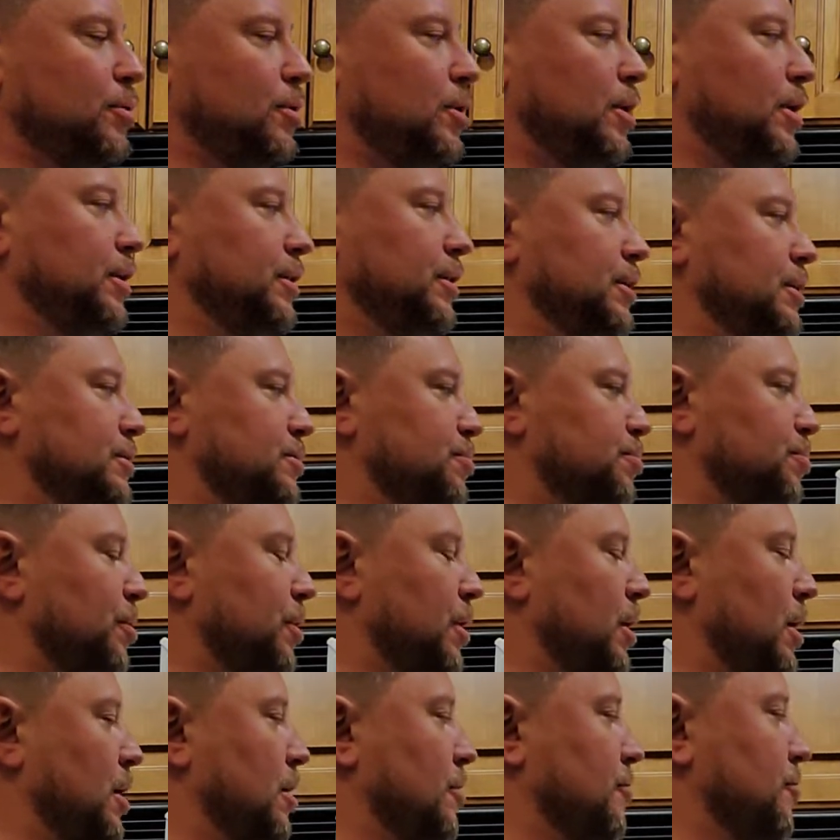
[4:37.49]
on this
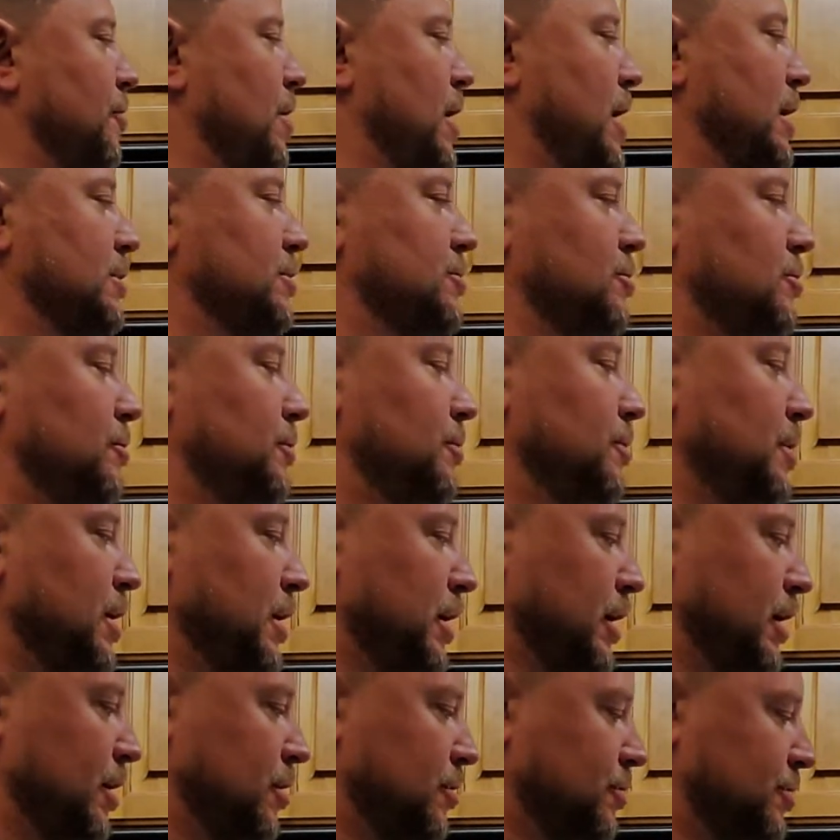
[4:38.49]
fractal,
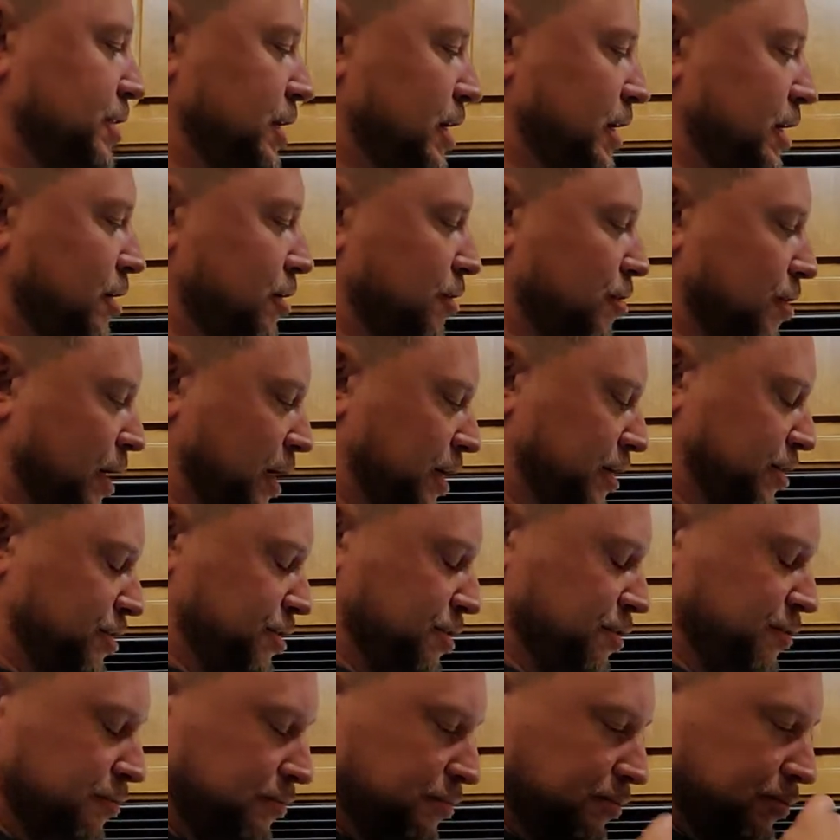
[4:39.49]
here's the
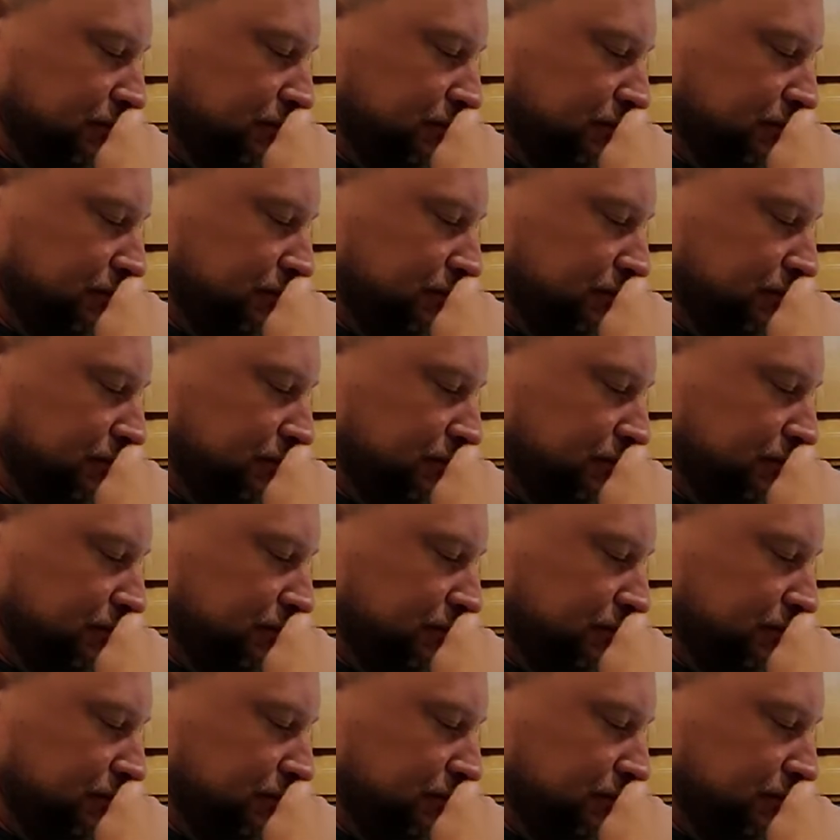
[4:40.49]
iteration.